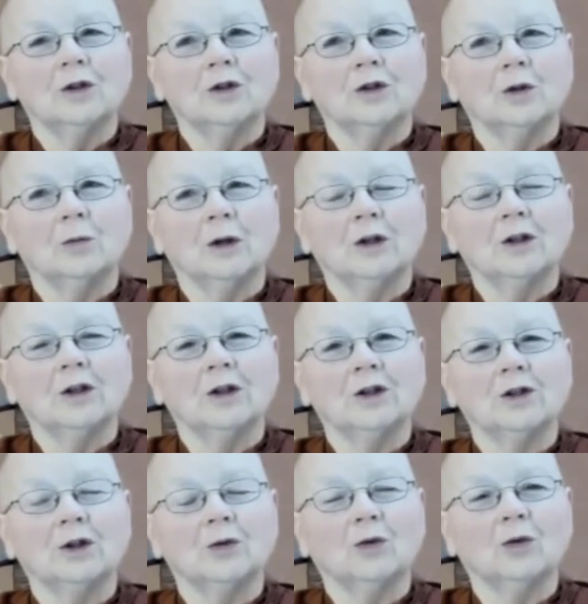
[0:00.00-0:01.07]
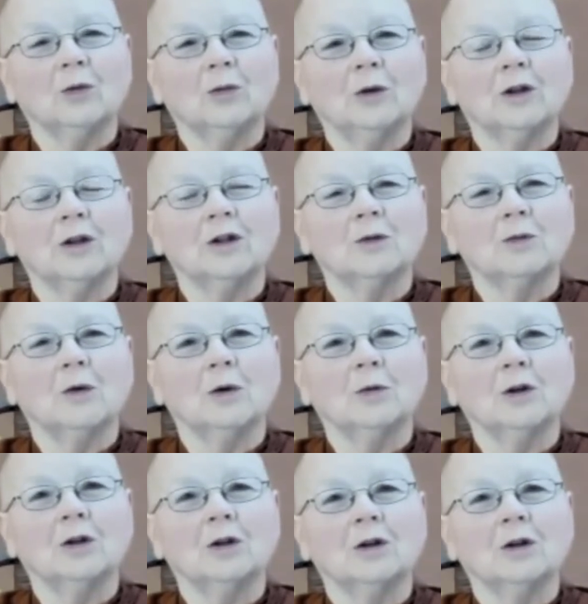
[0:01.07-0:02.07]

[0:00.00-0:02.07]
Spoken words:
your meditation room at this moment.